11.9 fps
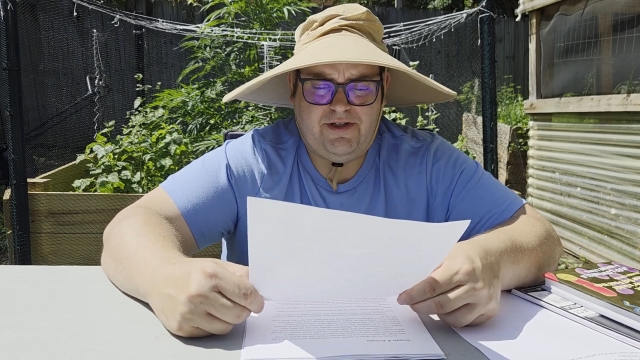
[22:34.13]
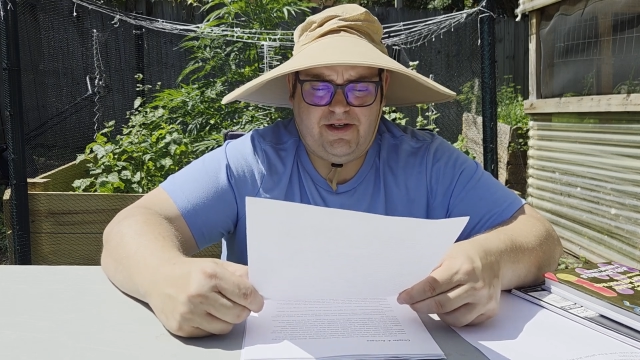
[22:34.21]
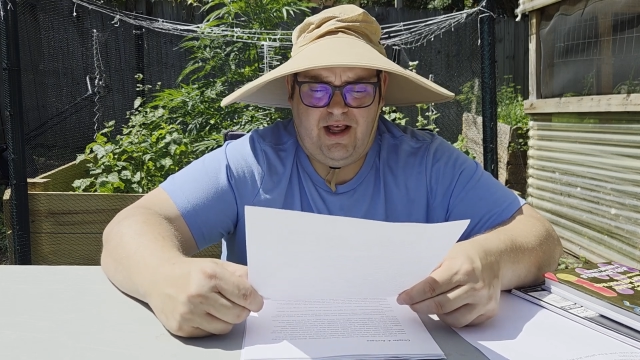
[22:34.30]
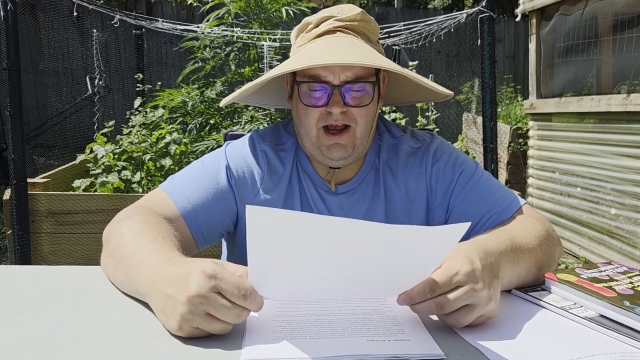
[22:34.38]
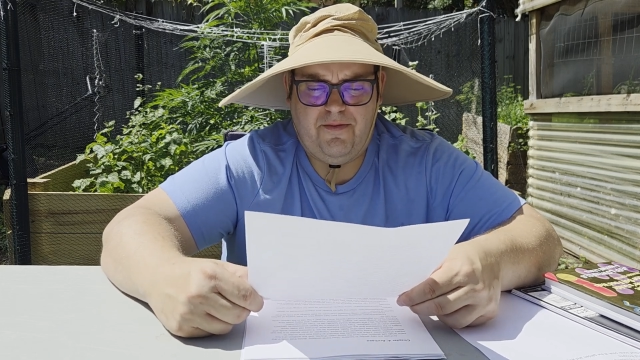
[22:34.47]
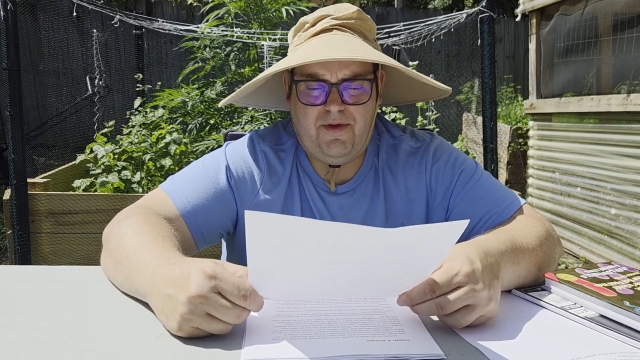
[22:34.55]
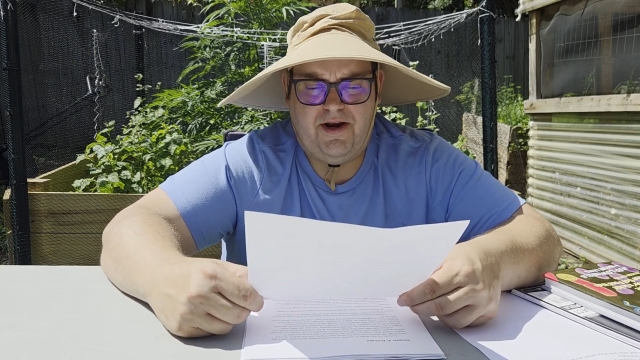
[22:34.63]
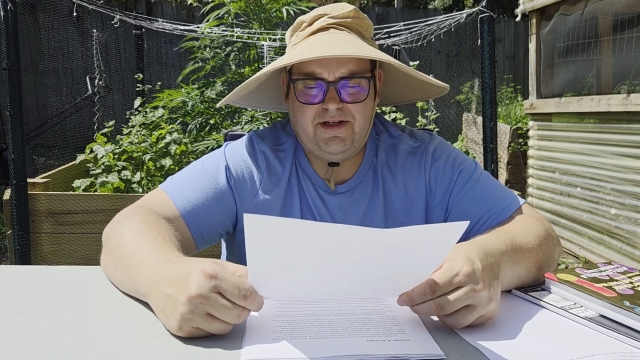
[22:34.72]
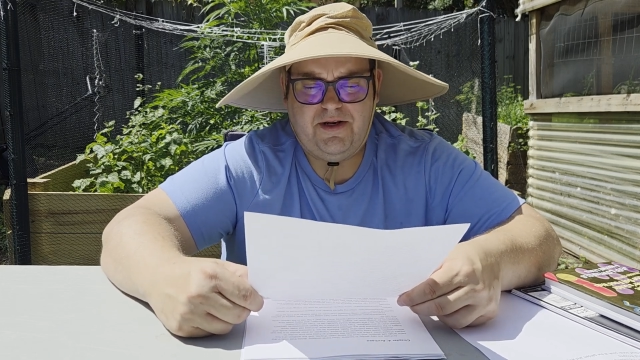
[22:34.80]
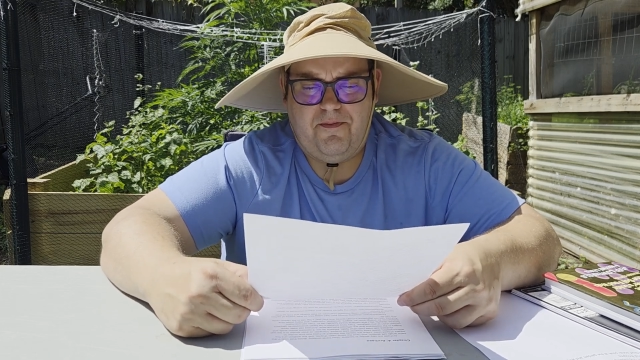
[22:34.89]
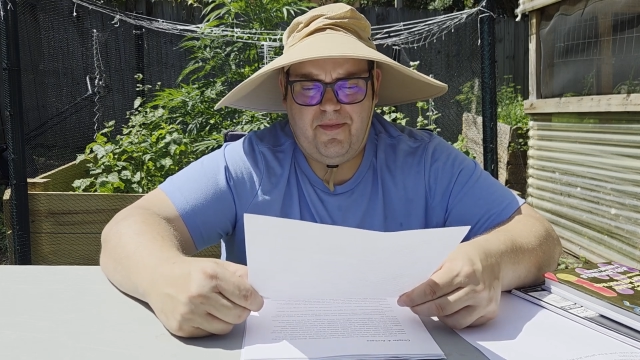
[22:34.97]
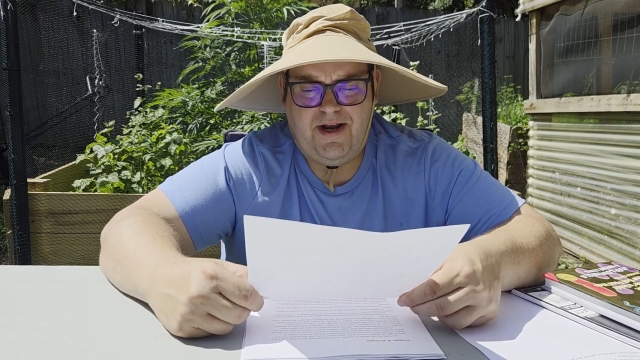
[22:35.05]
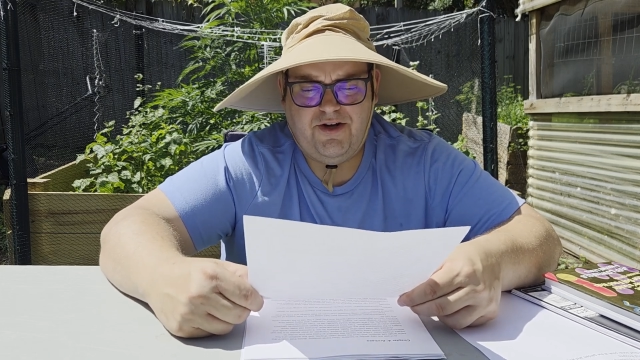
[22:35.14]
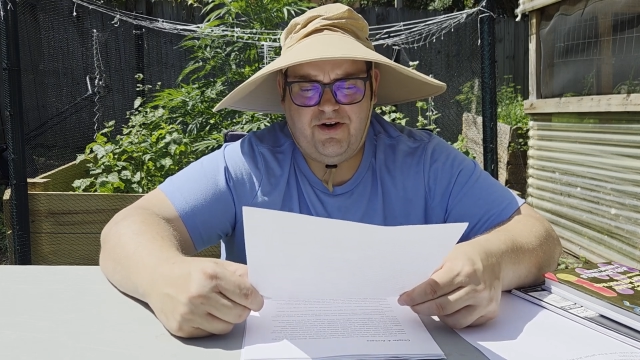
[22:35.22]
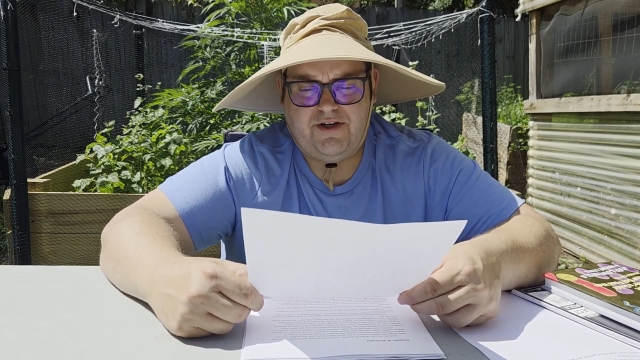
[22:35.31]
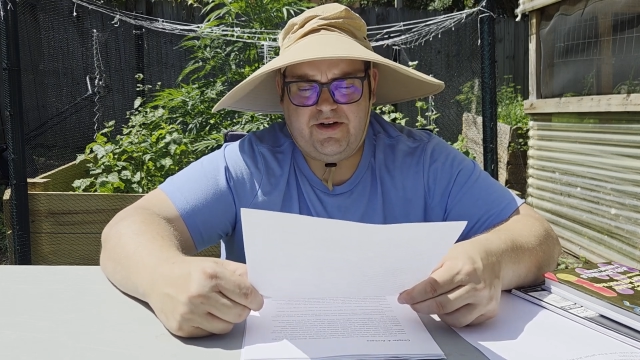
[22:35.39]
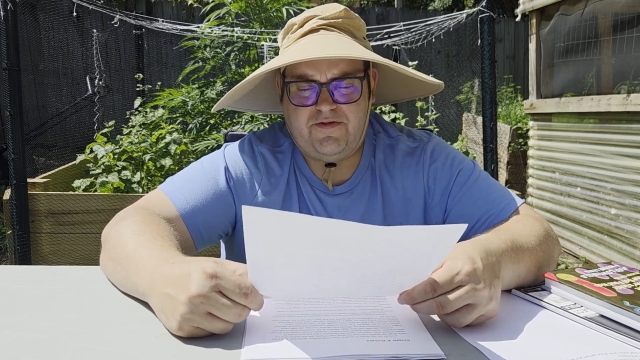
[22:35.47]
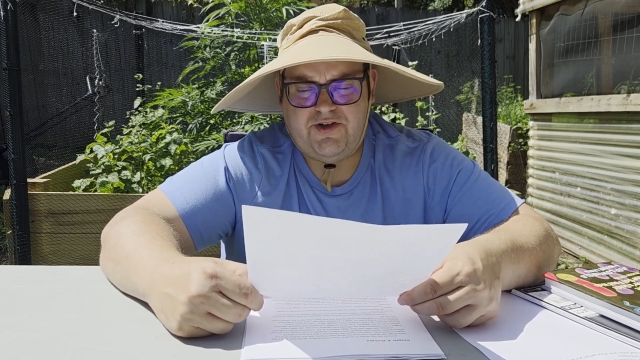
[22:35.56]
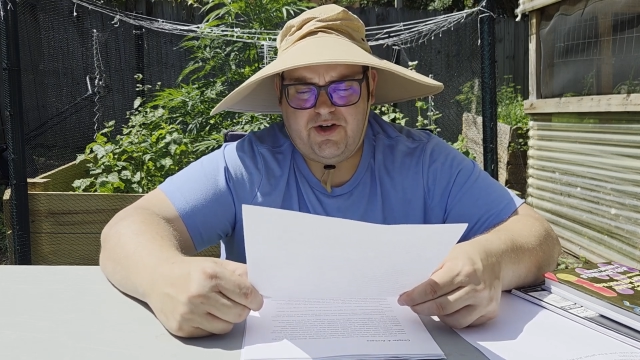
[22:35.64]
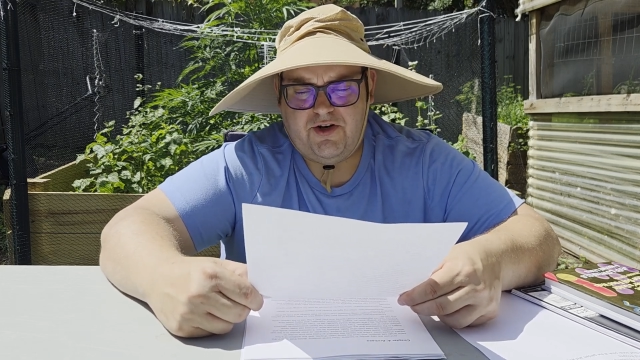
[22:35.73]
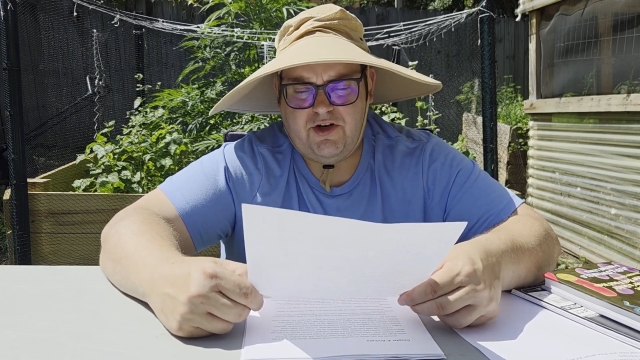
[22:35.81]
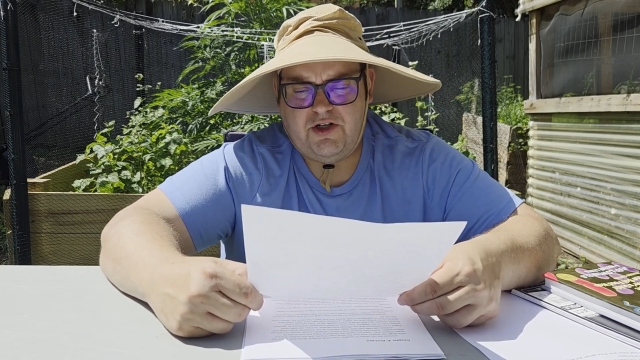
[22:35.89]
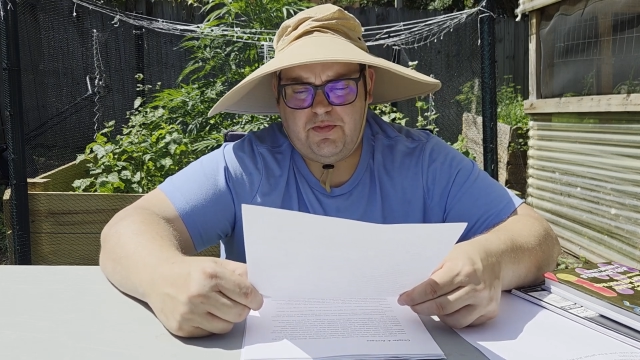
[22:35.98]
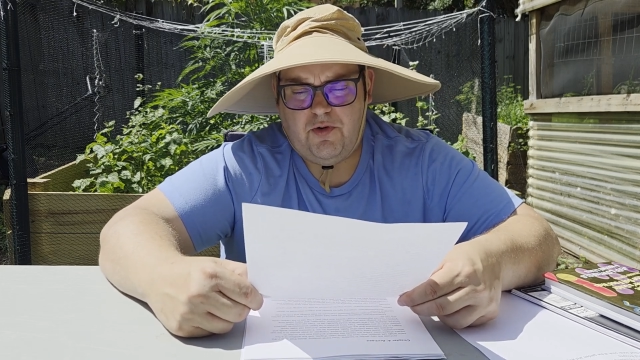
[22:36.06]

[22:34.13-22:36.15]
slime that is a matrix of sugars,